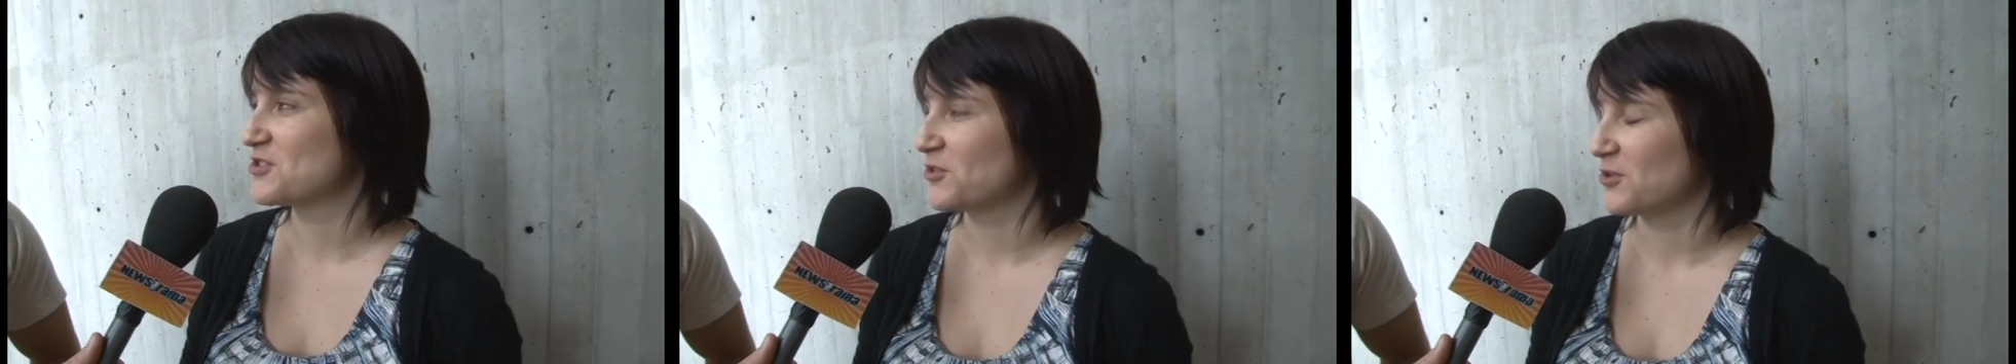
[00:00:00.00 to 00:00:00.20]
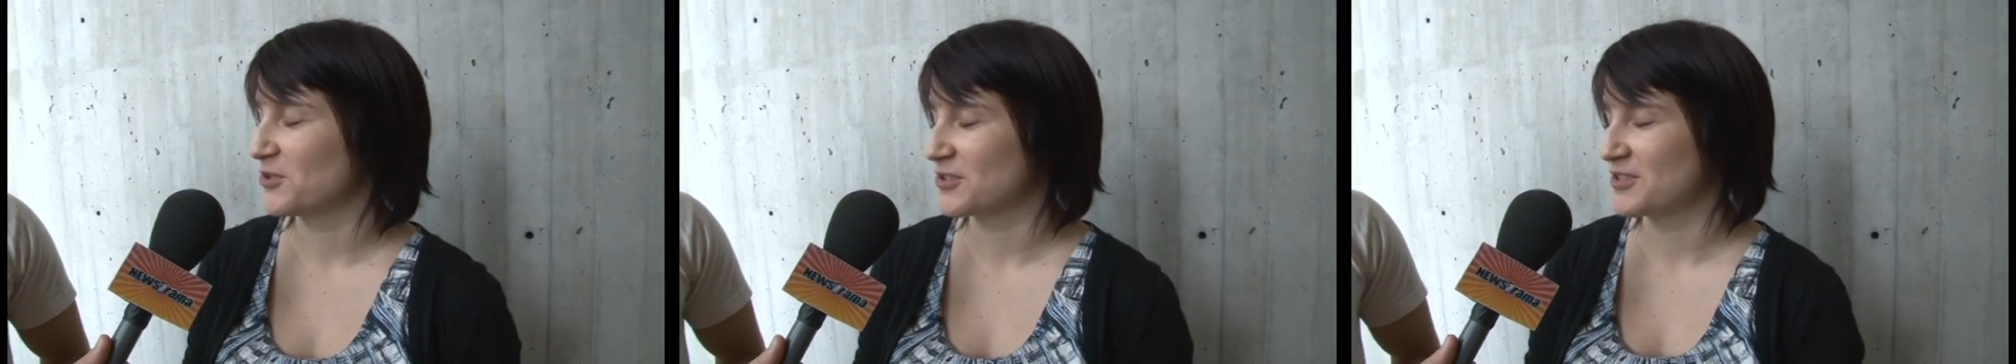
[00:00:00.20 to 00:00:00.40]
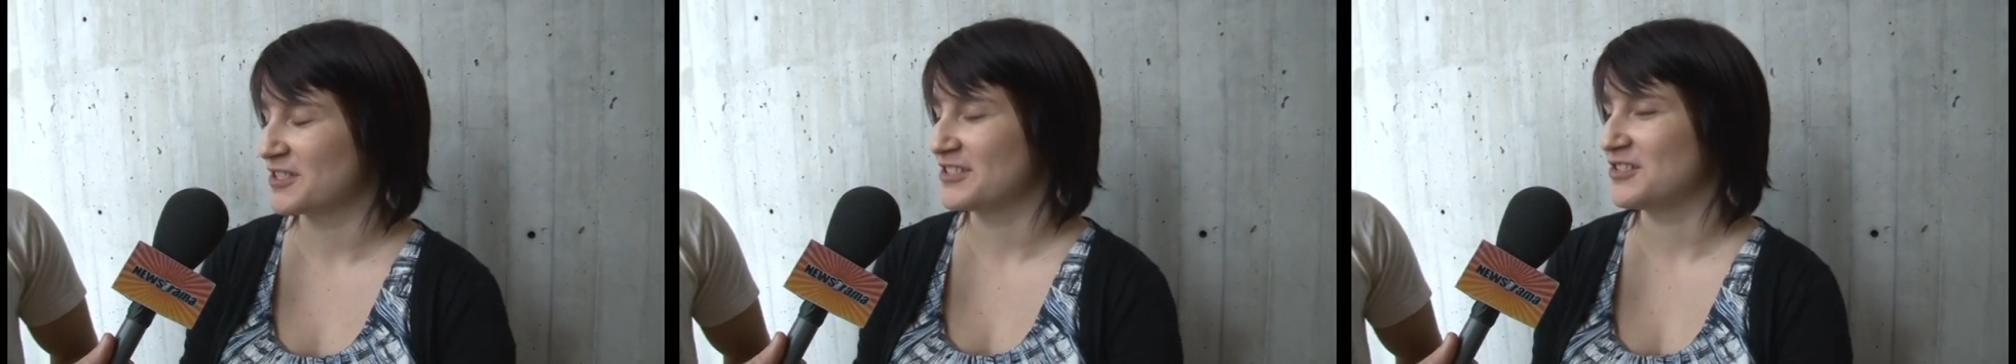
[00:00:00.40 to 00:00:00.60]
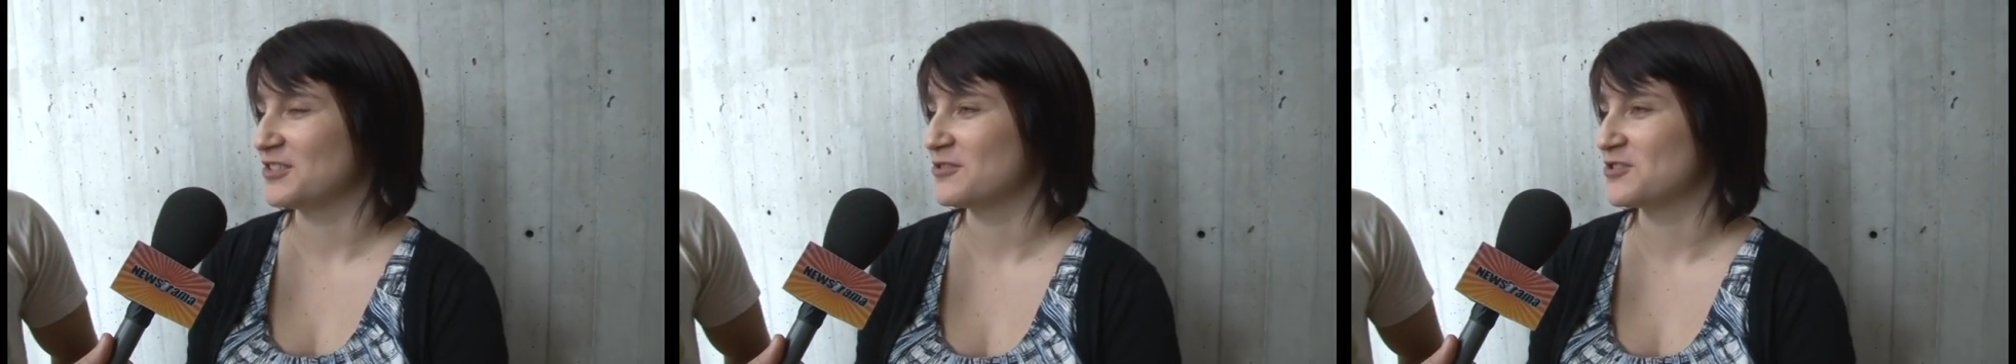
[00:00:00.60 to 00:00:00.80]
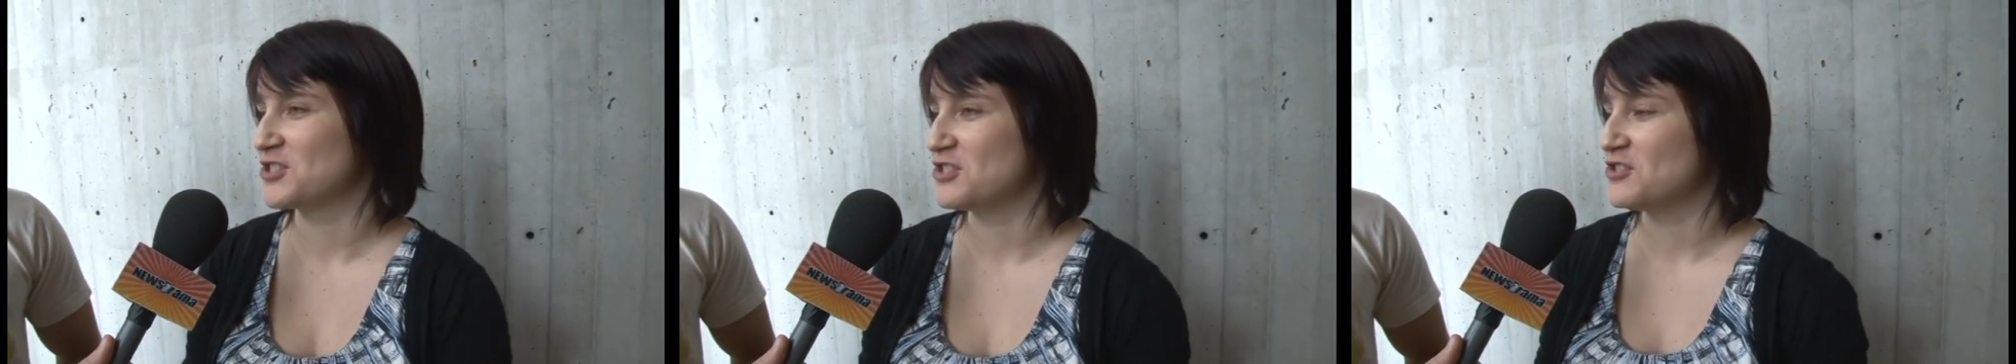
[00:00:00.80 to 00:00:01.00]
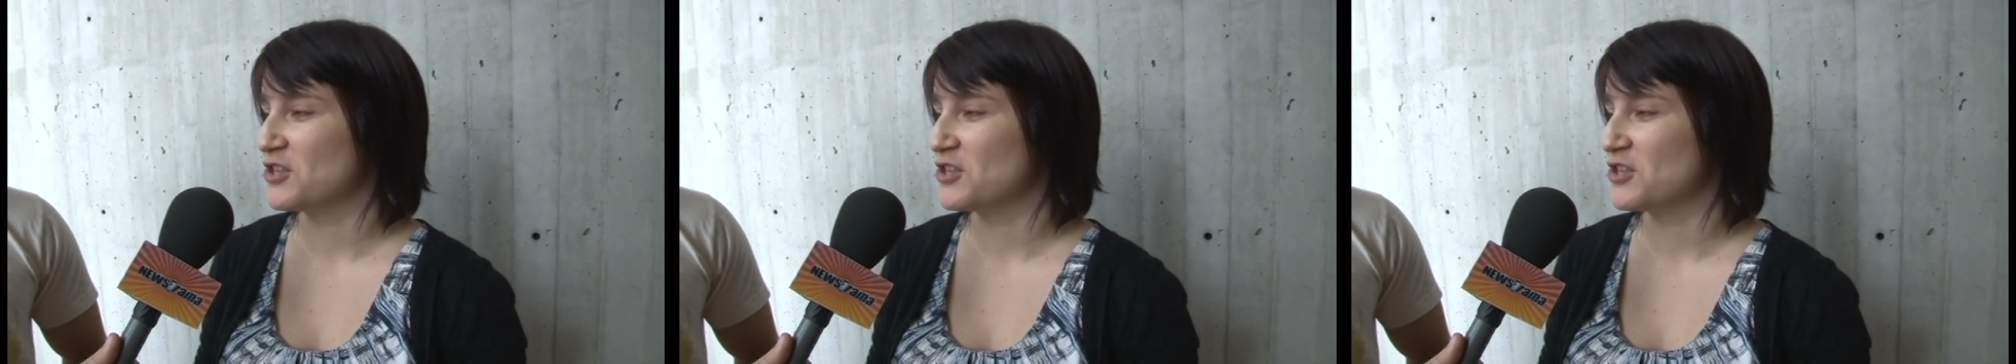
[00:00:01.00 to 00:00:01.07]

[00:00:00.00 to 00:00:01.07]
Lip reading: cooler than you. She